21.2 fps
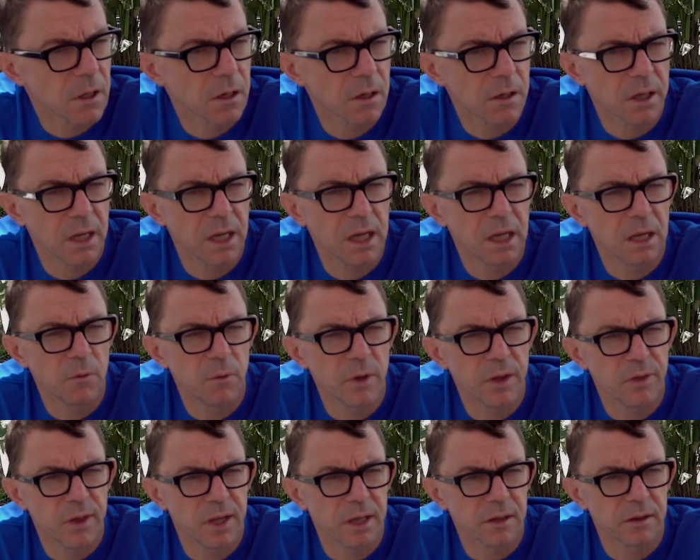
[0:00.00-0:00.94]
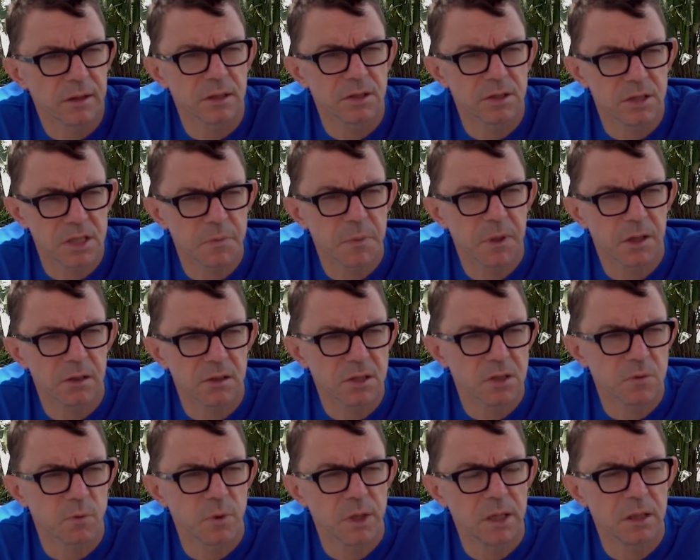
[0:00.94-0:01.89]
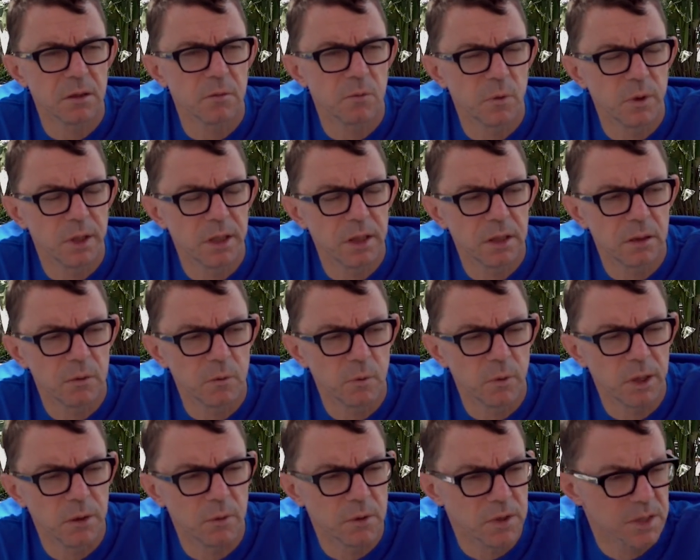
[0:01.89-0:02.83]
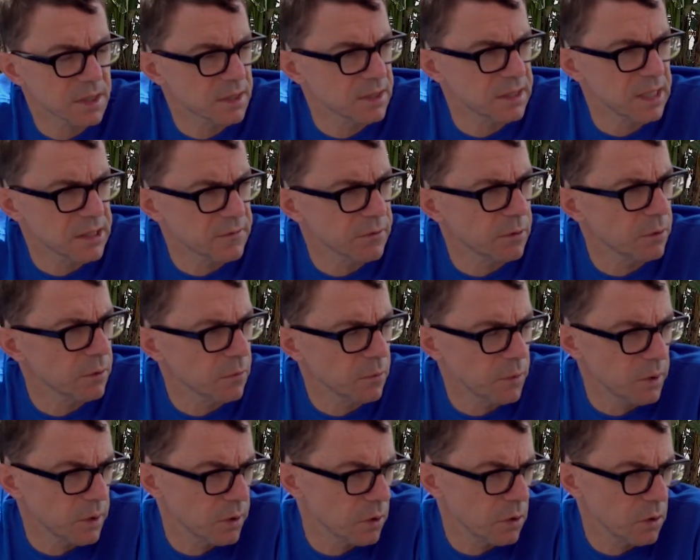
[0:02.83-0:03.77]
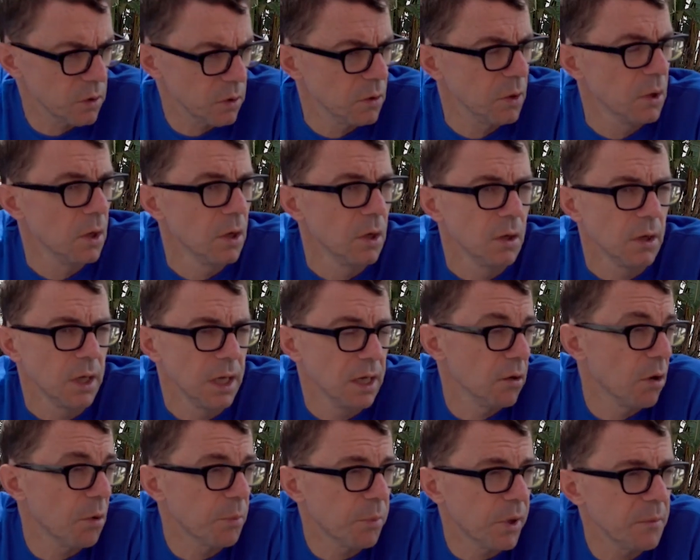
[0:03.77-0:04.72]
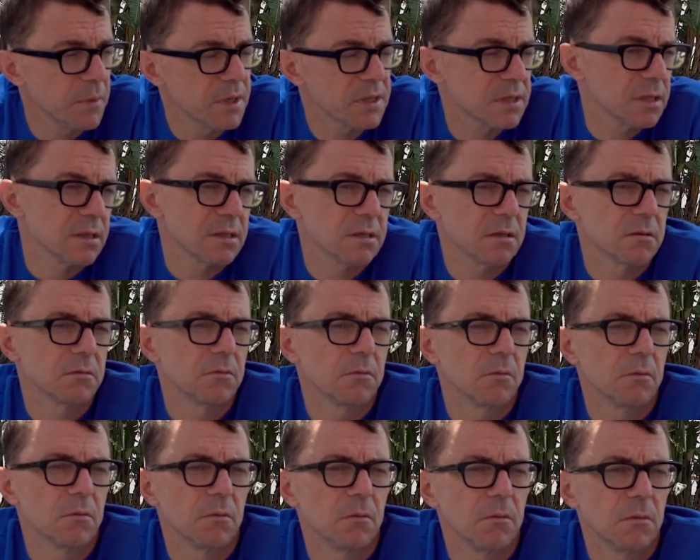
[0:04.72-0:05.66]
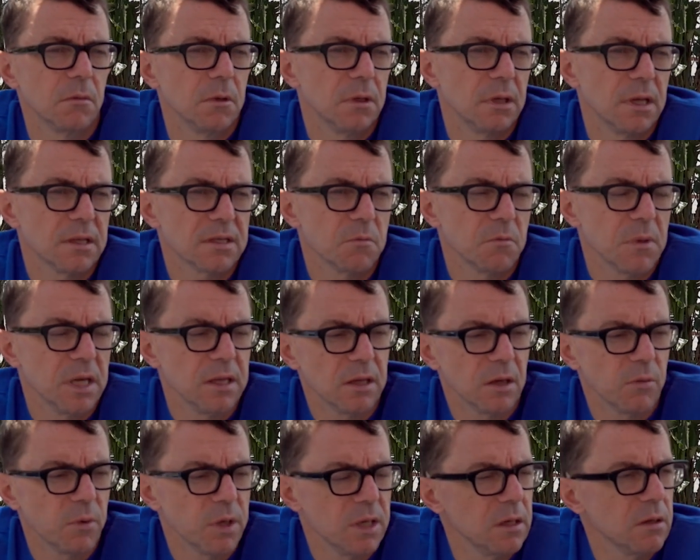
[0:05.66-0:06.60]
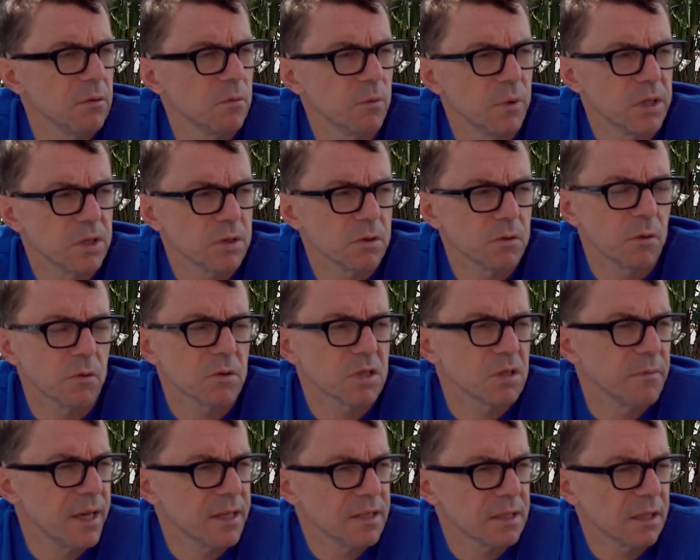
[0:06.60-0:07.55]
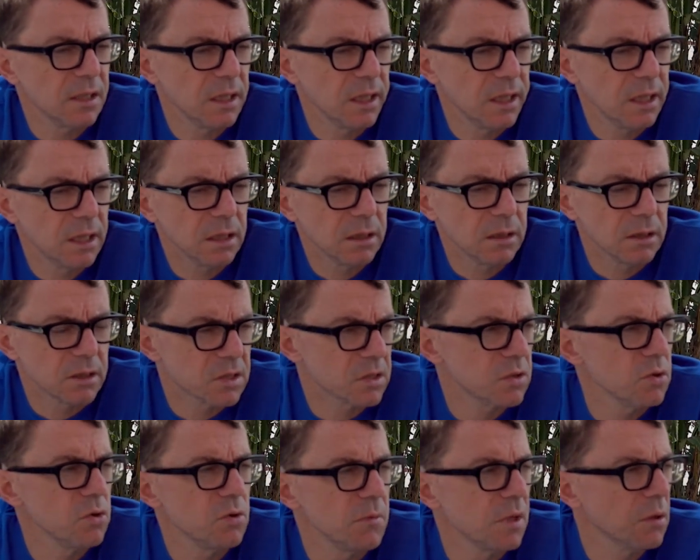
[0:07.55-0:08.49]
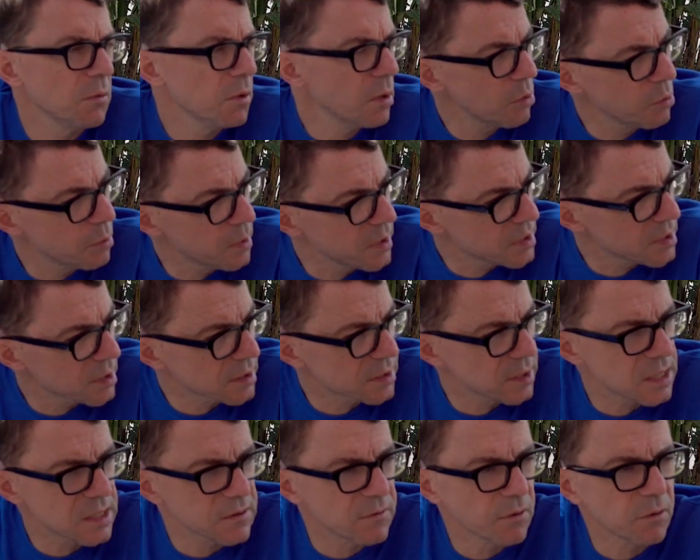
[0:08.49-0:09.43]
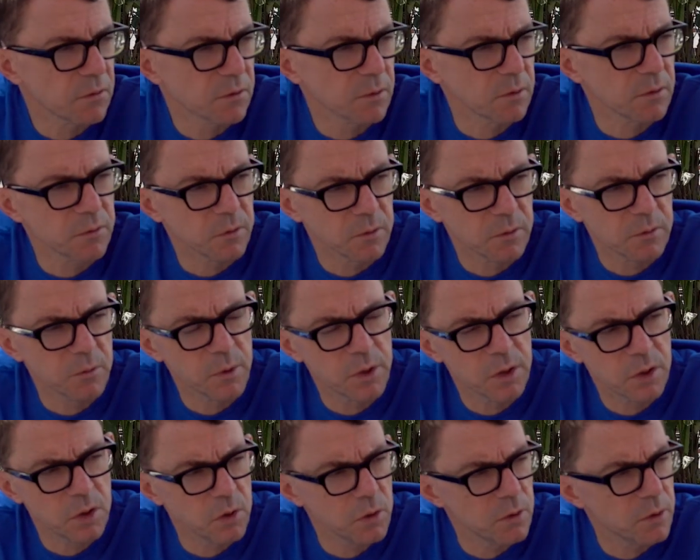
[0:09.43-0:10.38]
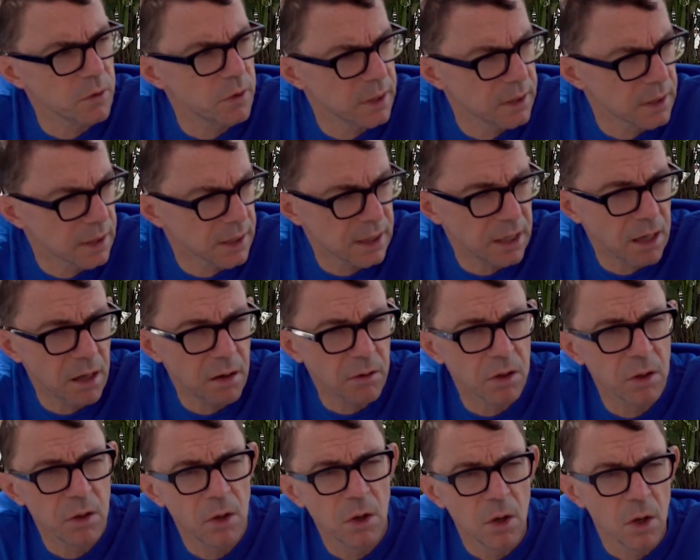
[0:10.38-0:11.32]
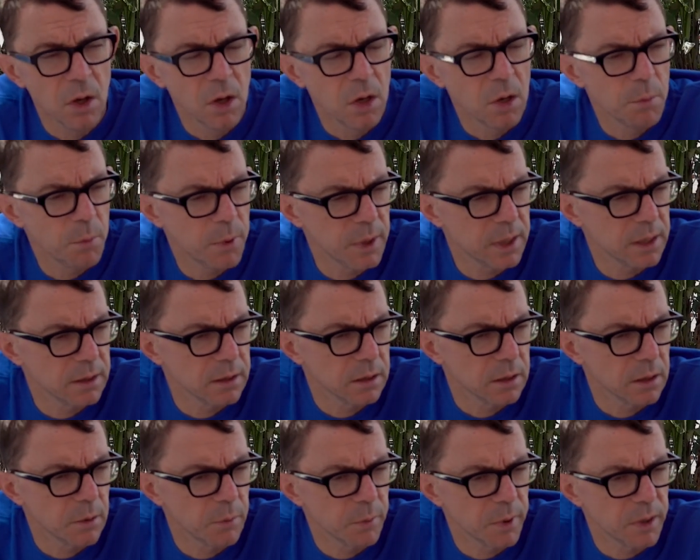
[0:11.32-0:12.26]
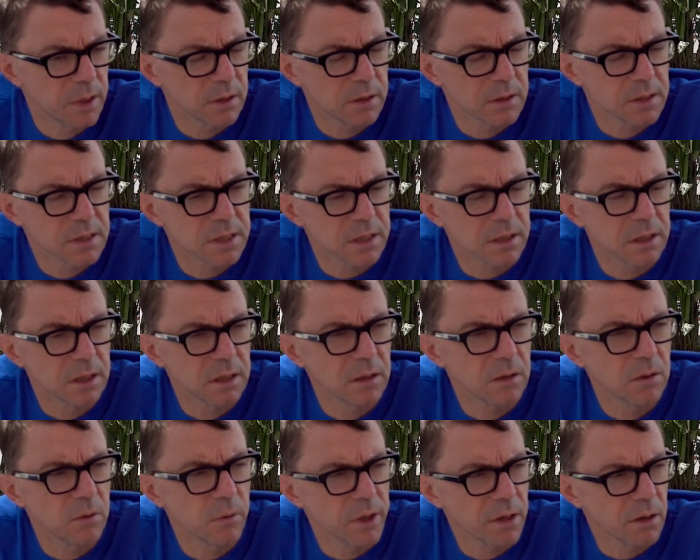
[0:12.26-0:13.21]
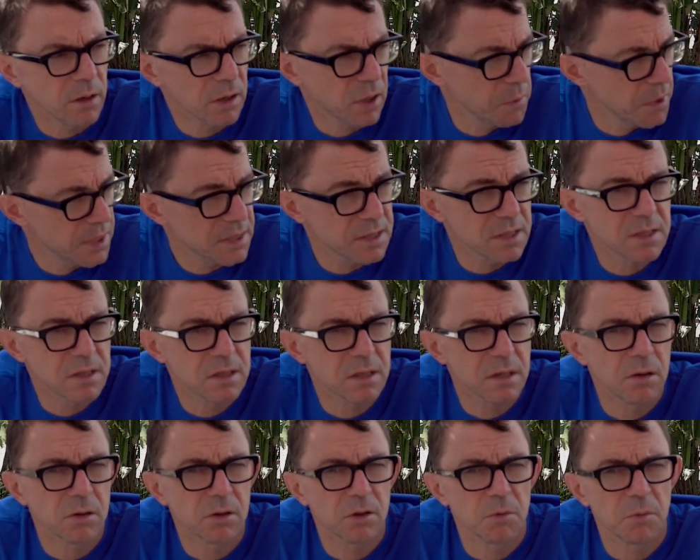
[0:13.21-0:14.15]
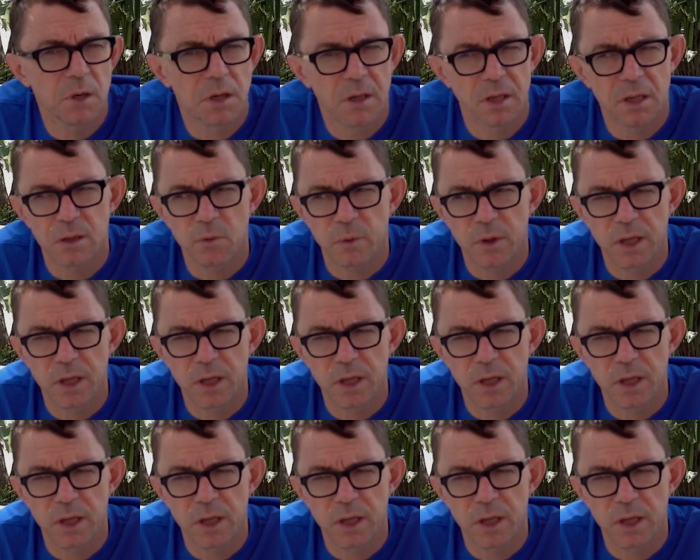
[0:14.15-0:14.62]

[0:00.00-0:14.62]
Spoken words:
Okay, we think that just because we were successful with you in on-premise doesn't mean that we should automatically assume that we will be successful with you in the cloud. But we are committed to the local market.